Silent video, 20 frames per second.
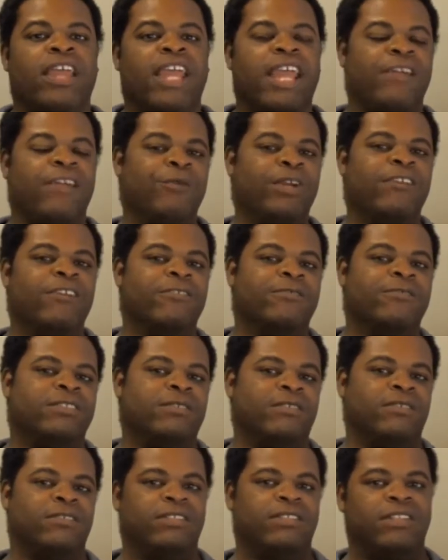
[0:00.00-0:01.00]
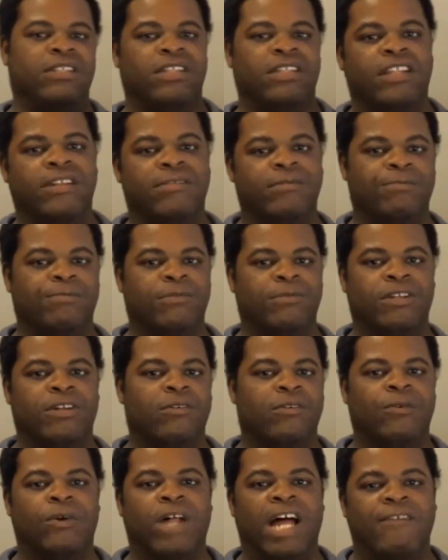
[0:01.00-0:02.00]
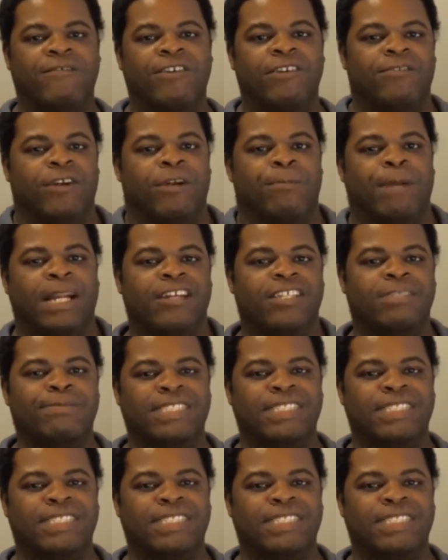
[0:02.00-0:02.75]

and we can you know we'll have fun for everybody else.